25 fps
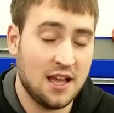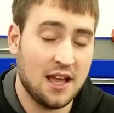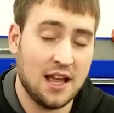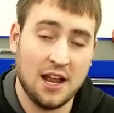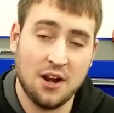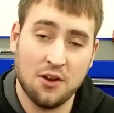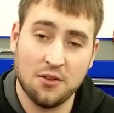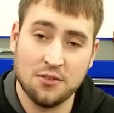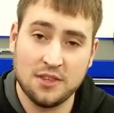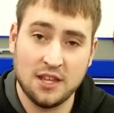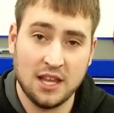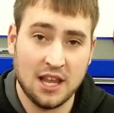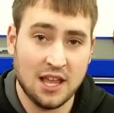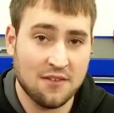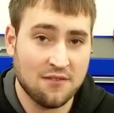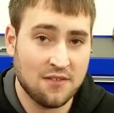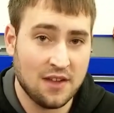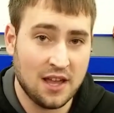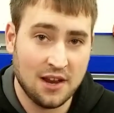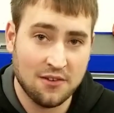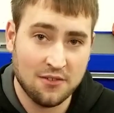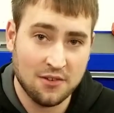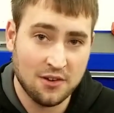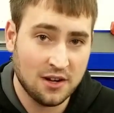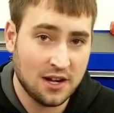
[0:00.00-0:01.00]
I don't think I've
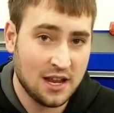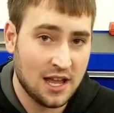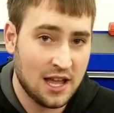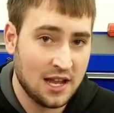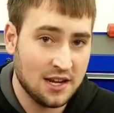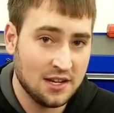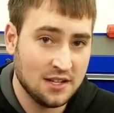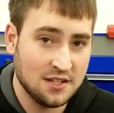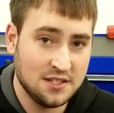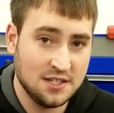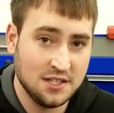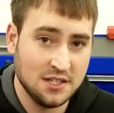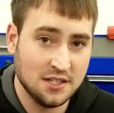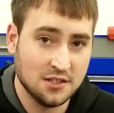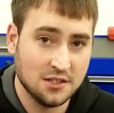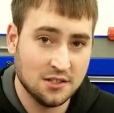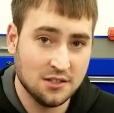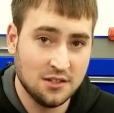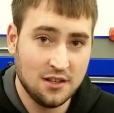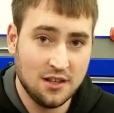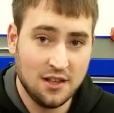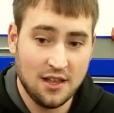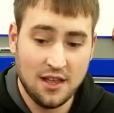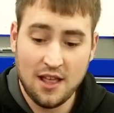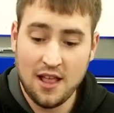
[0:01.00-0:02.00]
ever gotten a
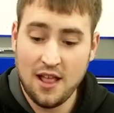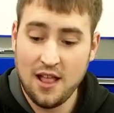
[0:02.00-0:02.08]
deal